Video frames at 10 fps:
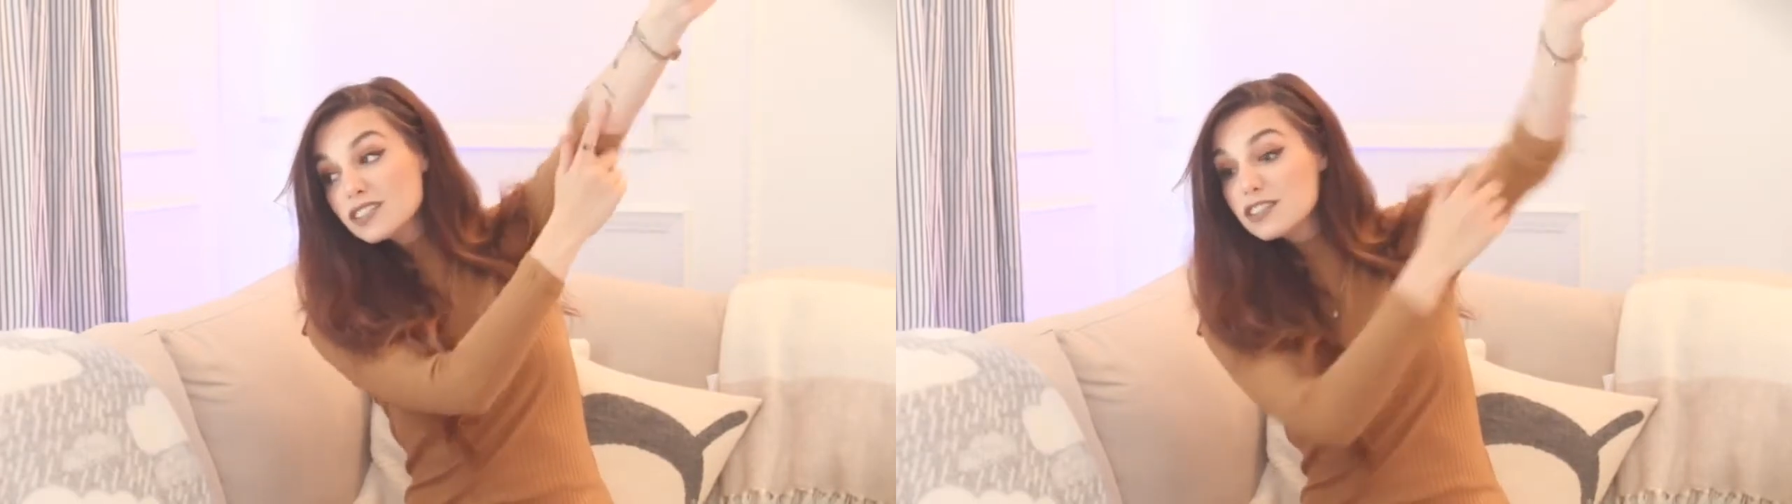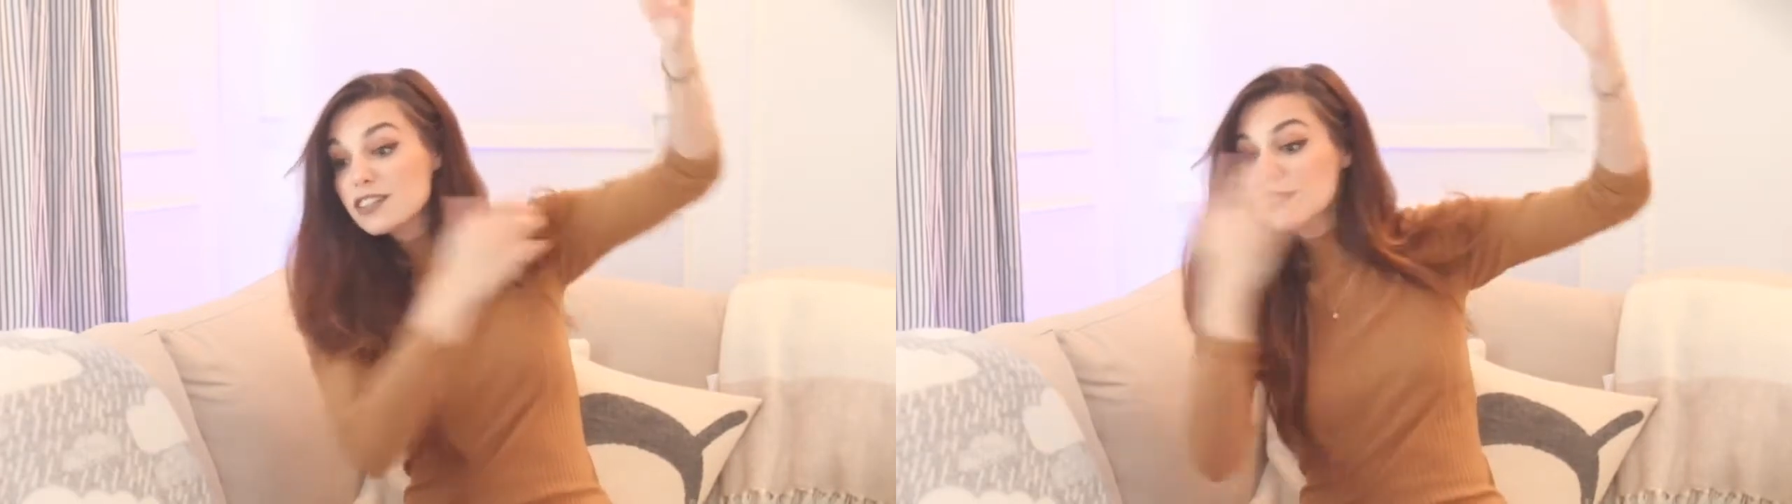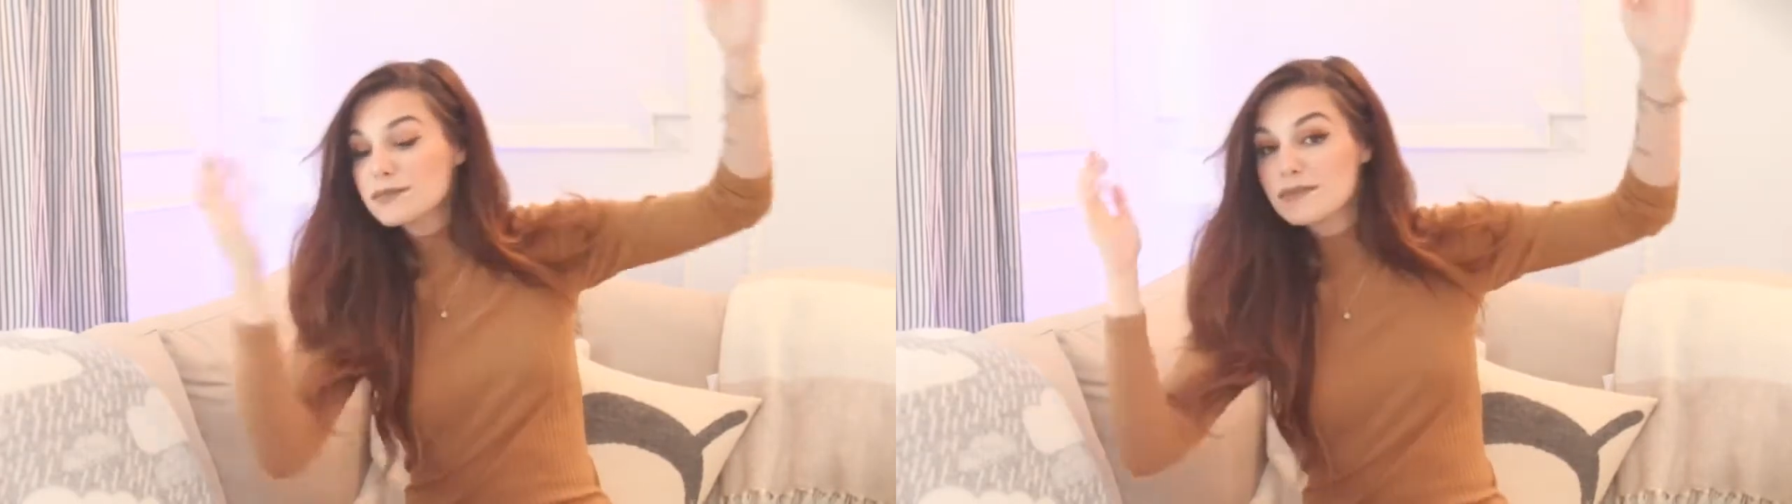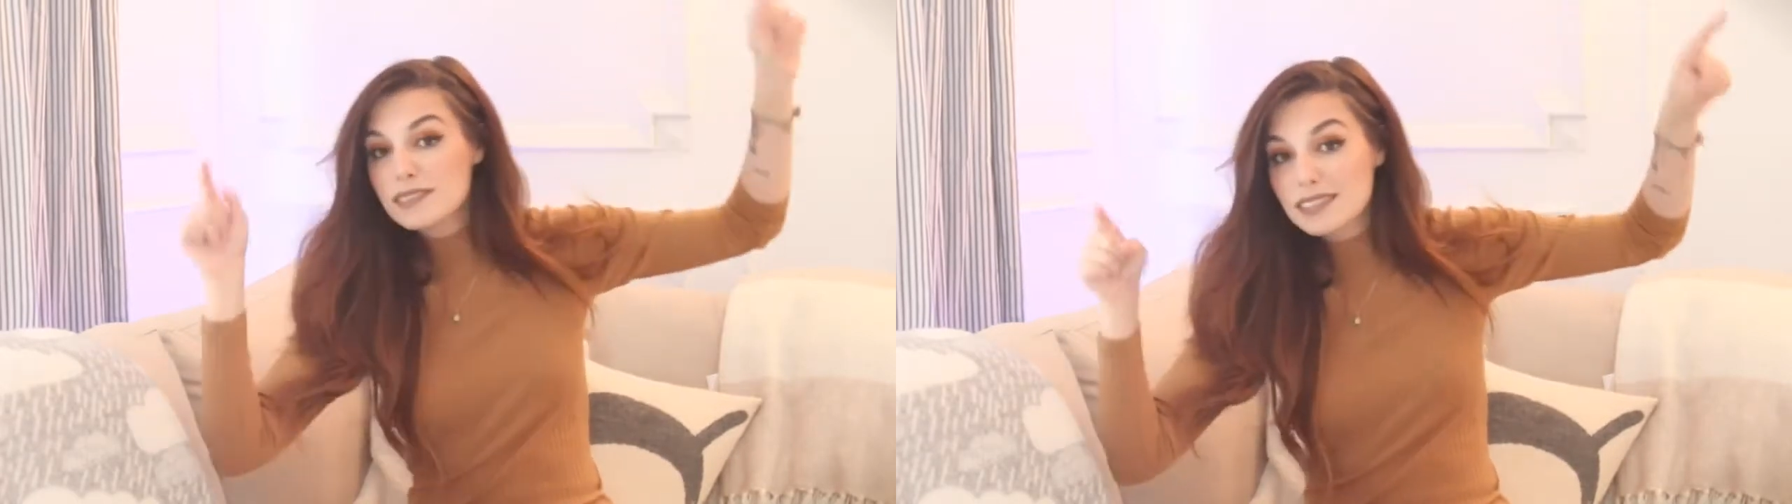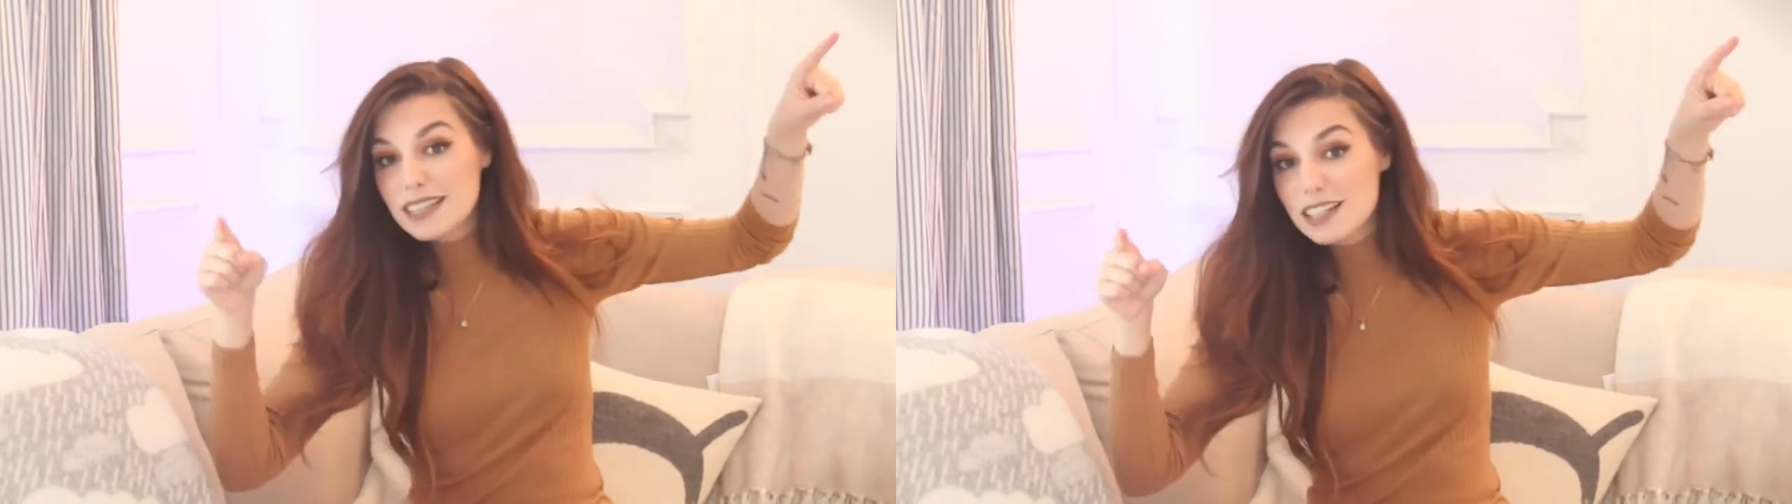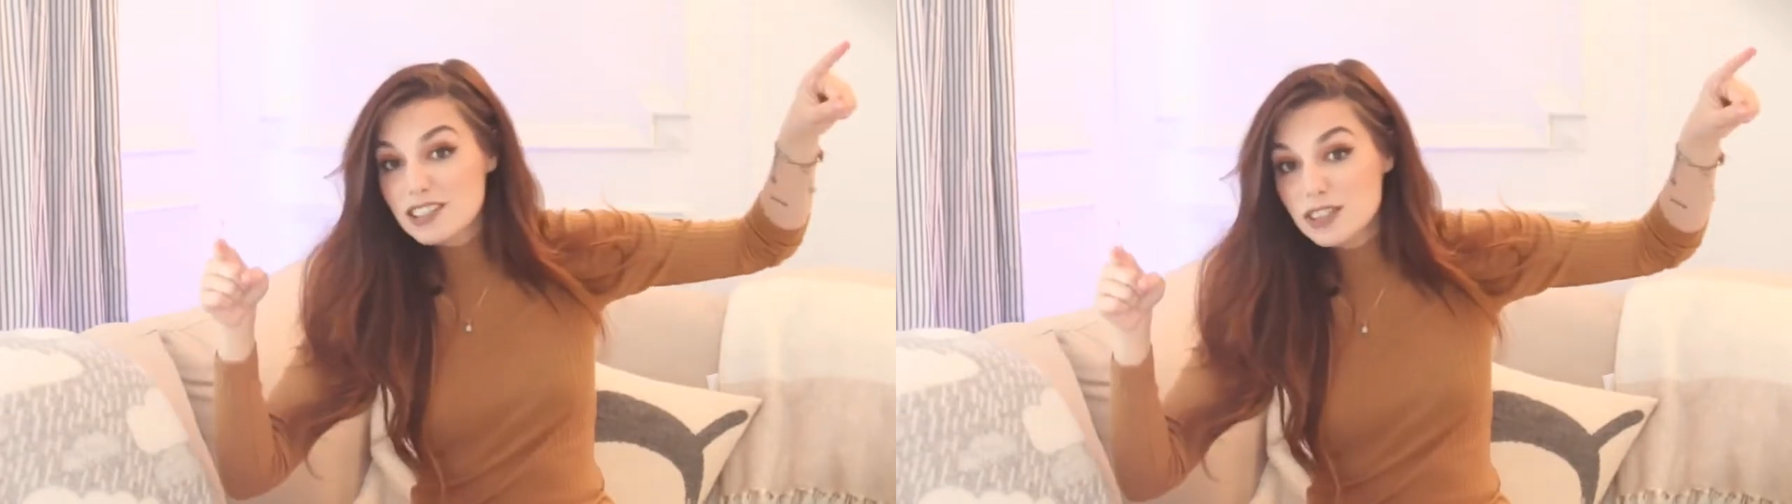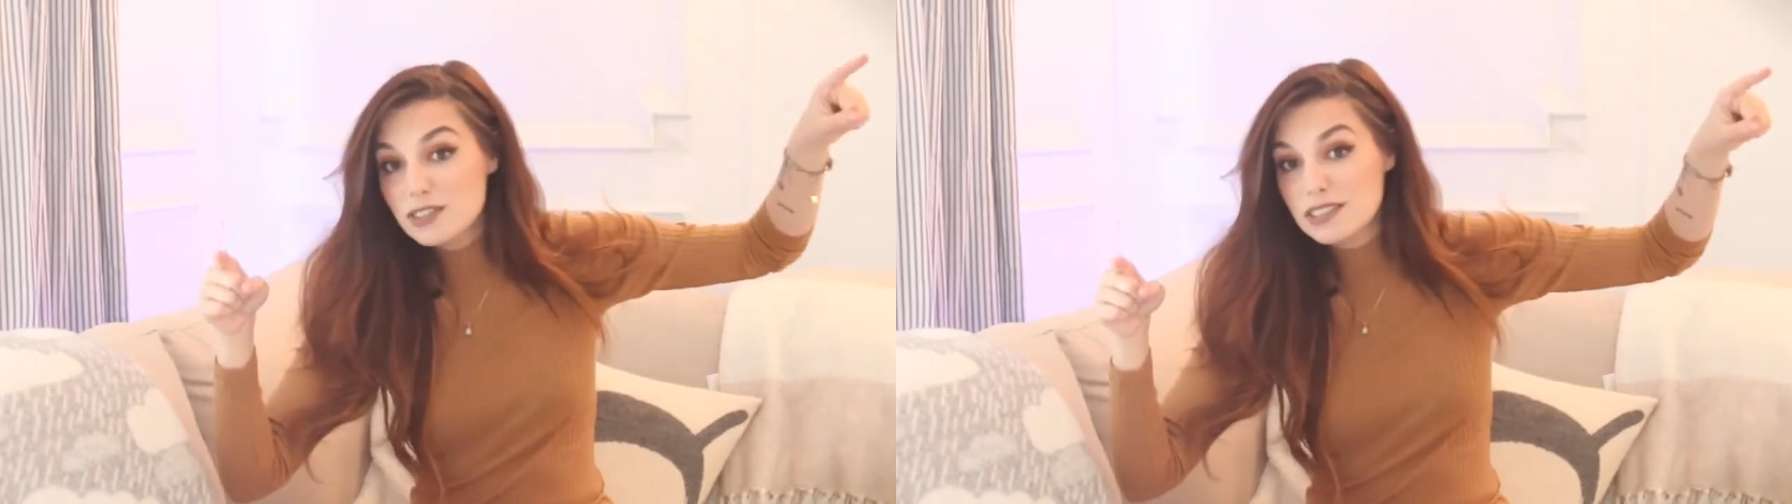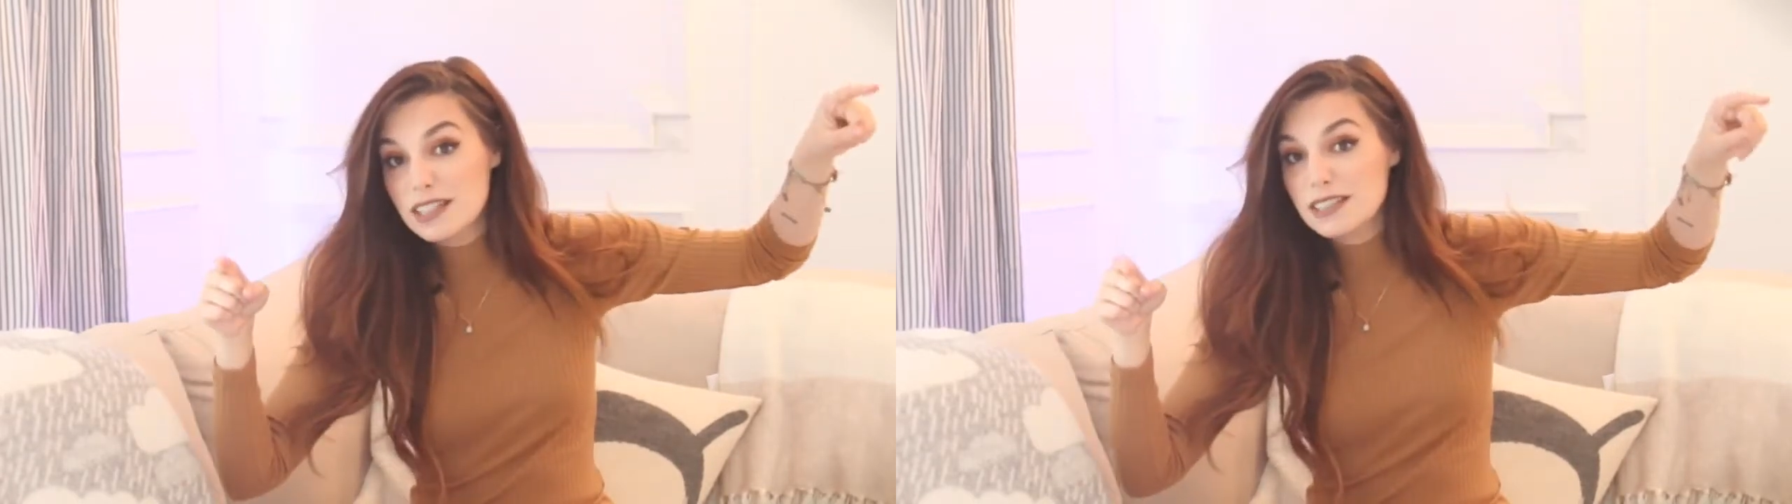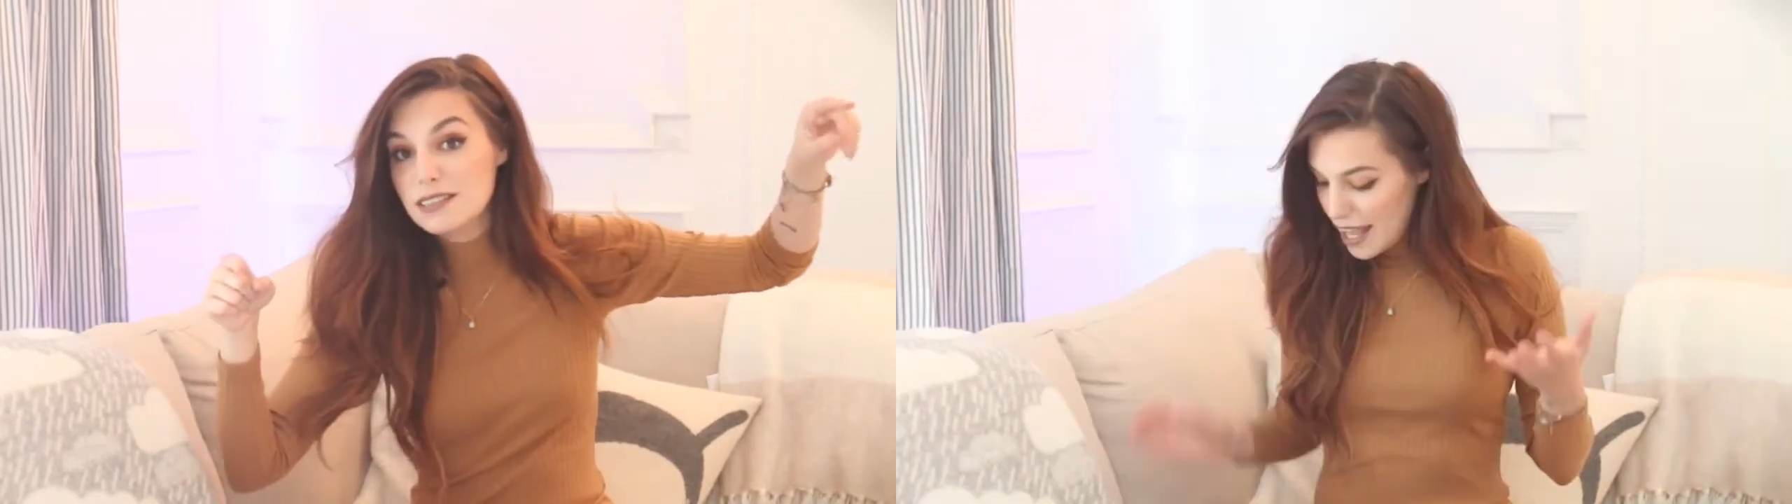so that shows it.